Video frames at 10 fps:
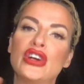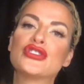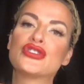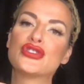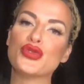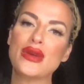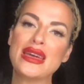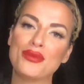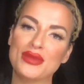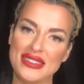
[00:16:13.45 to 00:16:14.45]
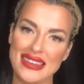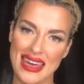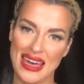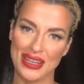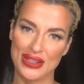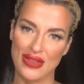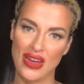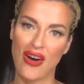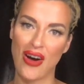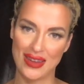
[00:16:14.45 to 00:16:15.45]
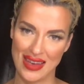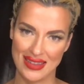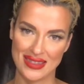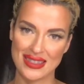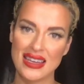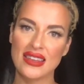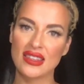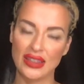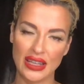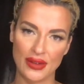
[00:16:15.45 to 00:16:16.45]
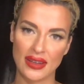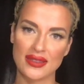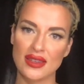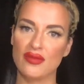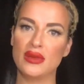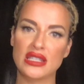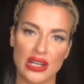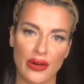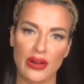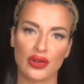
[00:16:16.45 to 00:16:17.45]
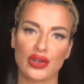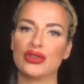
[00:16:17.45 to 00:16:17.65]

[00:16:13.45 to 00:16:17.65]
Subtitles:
scream singing to the audience the lyrics of Material Girl.